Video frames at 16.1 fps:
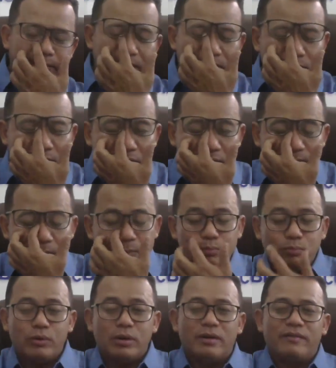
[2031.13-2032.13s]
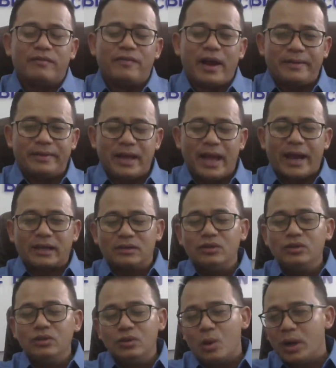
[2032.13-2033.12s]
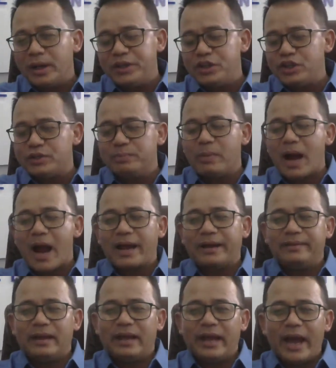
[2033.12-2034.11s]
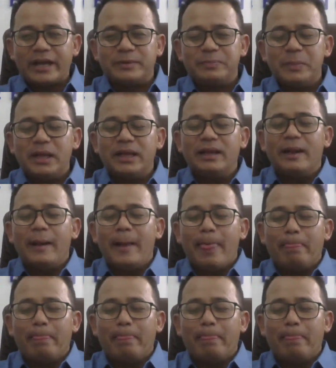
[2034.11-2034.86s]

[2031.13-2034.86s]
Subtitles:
video is being put off and acknowledged by the admin